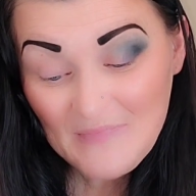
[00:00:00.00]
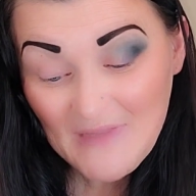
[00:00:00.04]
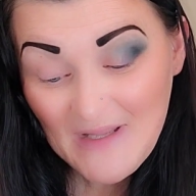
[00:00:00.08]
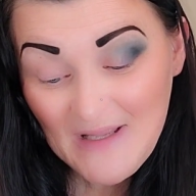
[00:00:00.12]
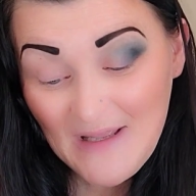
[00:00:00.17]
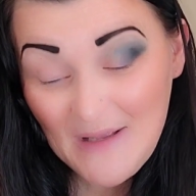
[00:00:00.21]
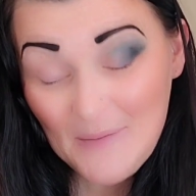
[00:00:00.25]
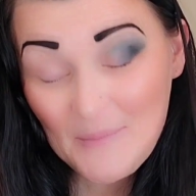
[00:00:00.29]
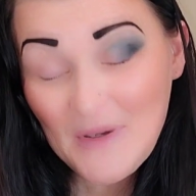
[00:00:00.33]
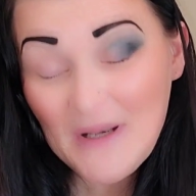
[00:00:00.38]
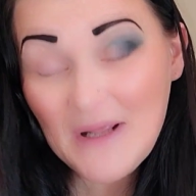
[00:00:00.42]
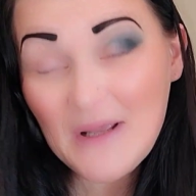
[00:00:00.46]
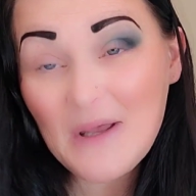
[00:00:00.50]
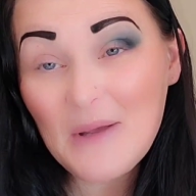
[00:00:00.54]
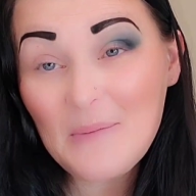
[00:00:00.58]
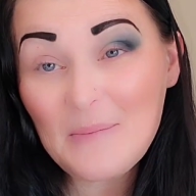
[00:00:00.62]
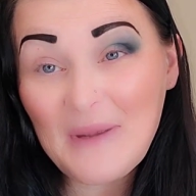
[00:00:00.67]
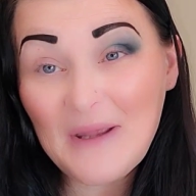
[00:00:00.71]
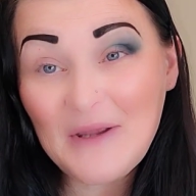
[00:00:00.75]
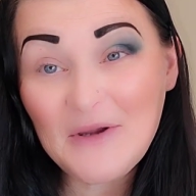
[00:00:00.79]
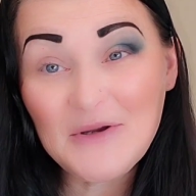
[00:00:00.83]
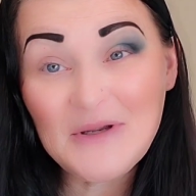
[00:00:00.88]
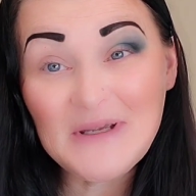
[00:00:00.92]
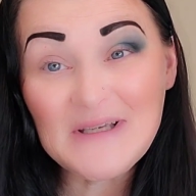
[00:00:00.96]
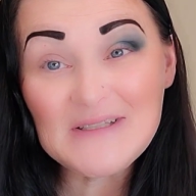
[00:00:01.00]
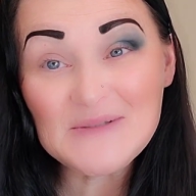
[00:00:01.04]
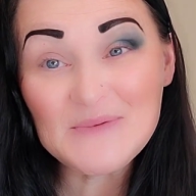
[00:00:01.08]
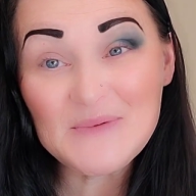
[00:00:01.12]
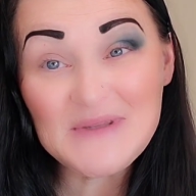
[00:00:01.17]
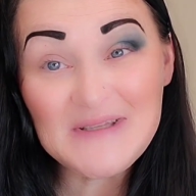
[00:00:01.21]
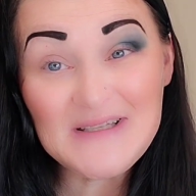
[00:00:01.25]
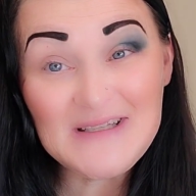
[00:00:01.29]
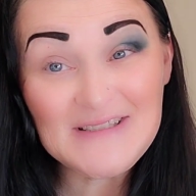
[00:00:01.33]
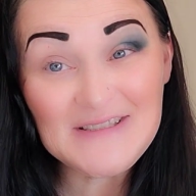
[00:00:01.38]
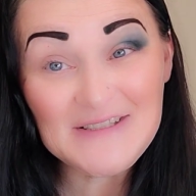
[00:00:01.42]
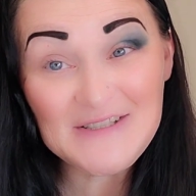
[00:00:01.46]
I cut my crease
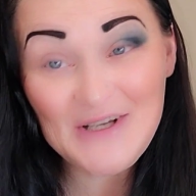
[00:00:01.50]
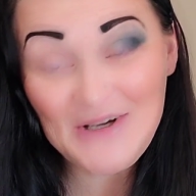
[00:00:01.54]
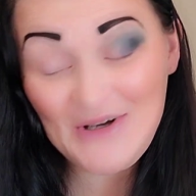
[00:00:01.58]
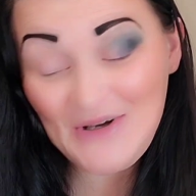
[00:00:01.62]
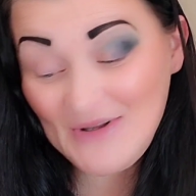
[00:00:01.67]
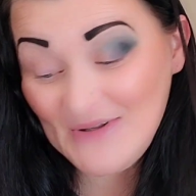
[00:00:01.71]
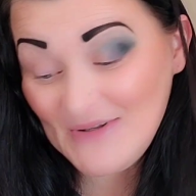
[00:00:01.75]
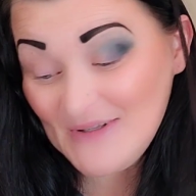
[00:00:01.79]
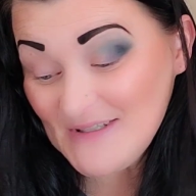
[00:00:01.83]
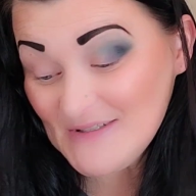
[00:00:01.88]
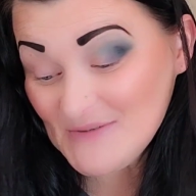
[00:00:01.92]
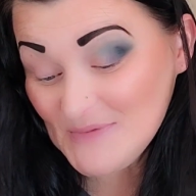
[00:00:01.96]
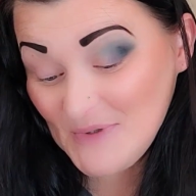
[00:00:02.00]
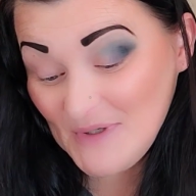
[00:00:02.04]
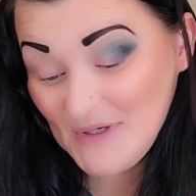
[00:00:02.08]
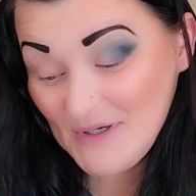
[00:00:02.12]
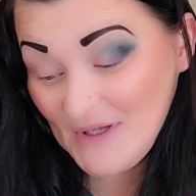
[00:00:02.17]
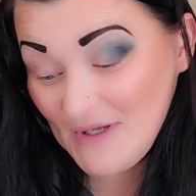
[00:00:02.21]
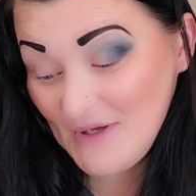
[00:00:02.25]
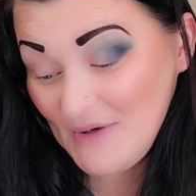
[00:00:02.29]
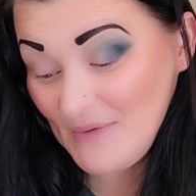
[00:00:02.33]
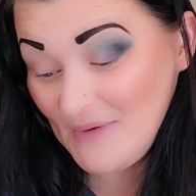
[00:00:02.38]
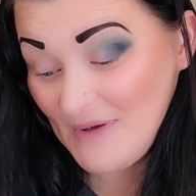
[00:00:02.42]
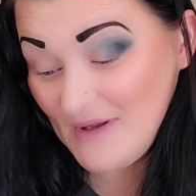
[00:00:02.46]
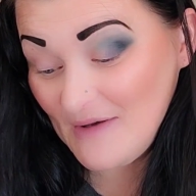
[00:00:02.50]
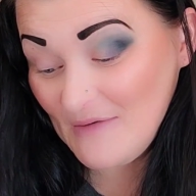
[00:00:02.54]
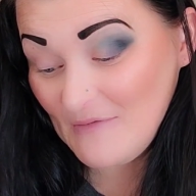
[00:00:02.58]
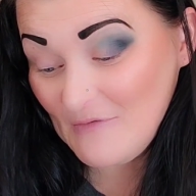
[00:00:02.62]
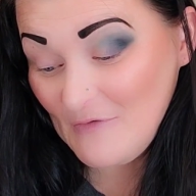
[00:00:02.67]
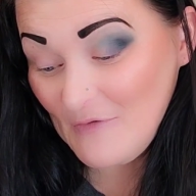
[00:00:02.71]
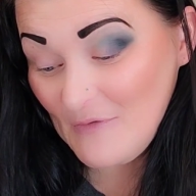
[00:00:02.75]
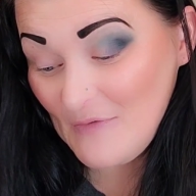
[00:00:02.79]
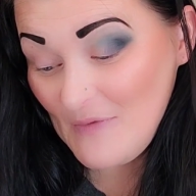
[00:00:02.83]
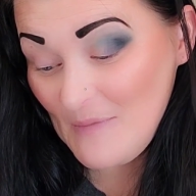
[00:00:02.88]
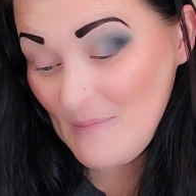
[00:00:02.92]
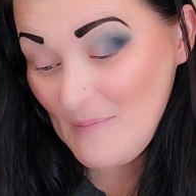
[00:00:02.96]
with this, y'all, because we're going to go in
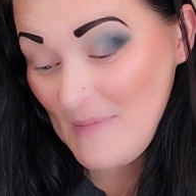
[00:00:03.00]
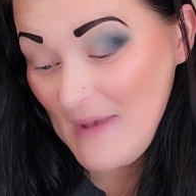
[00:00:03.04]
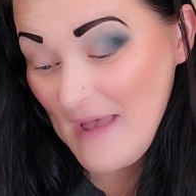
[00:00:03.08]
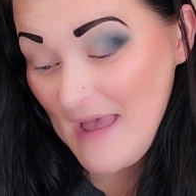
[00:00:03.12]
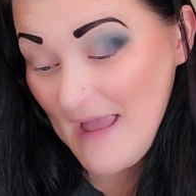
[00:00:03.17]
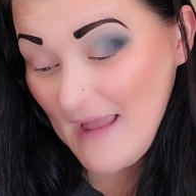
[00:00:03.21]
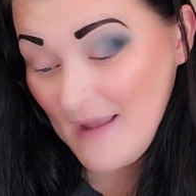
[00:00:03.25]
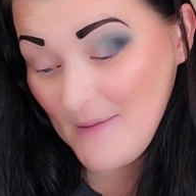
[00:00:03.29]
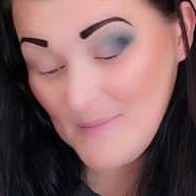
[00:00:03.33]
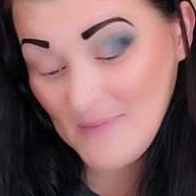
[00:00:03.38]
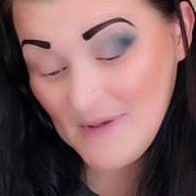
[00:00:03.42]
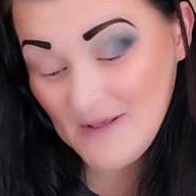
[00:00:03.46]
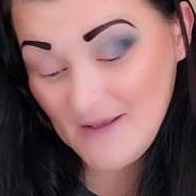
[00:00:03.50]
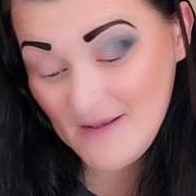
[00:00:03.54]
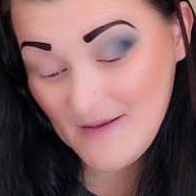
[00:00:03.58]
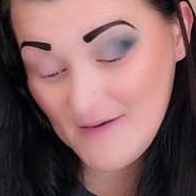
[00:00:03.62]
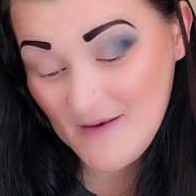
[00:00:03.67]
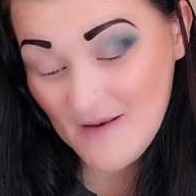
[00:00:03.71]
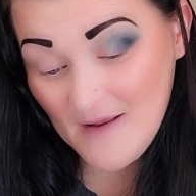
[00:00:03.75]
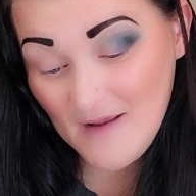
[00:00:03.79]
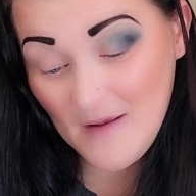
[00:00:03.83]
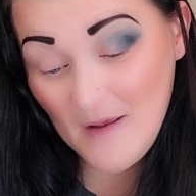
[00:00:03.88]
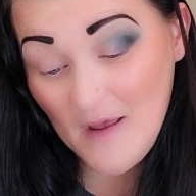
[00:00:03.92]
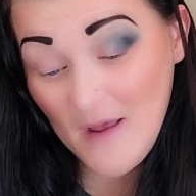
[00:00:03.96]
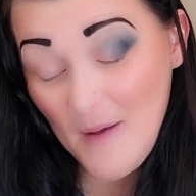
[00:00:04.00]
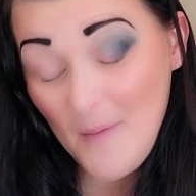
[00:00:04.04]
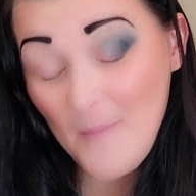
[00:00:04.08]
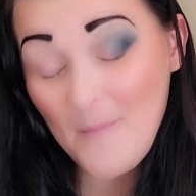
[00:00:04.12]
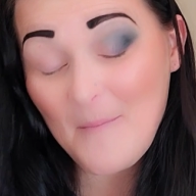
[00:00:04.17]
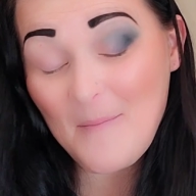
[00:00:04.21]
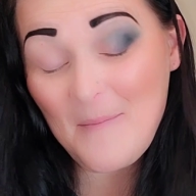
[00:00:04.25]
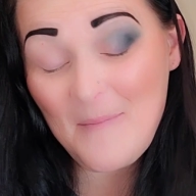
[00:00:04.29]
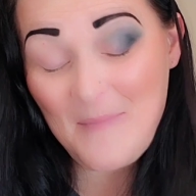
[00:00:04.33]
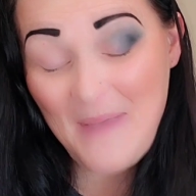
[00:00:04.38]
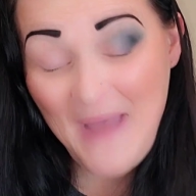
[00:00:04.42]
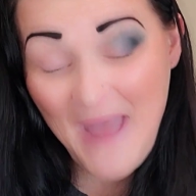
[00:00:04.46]
for the
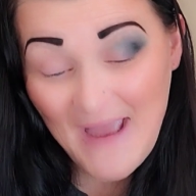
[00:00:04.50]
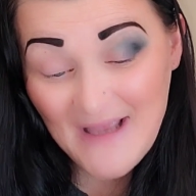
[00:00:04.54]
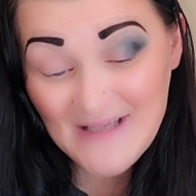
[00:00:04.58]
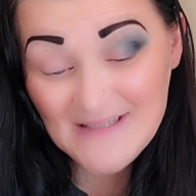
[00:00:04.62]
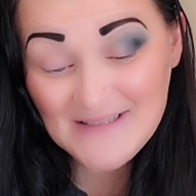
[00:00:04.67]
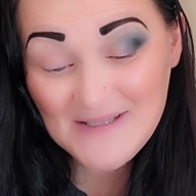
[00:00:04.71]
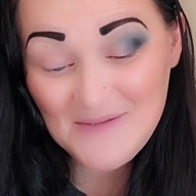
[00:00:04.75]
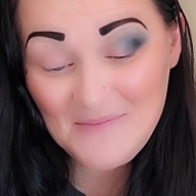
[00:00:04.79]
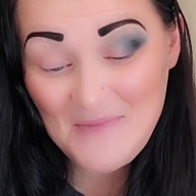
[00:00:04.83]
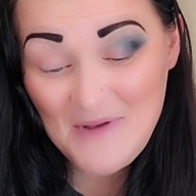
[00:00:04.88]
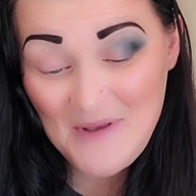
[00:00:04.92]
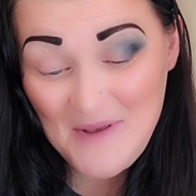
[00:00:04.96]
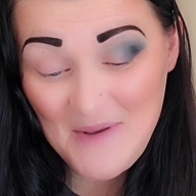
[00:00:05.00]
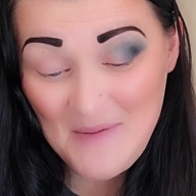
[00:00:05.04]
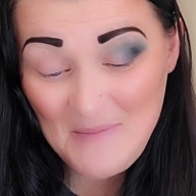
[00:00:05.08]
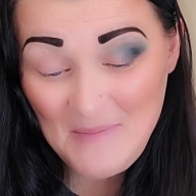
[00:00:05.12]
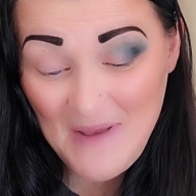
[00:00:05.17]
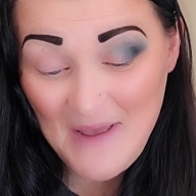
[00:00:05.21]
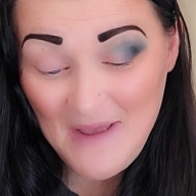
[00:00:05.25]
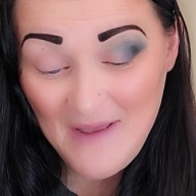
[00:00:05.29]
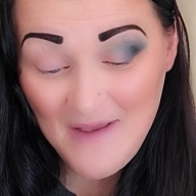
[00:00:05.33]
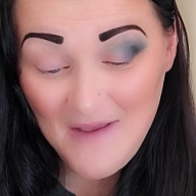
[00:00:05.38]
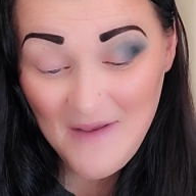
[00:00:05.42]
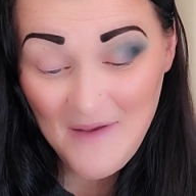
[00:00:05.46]
maximum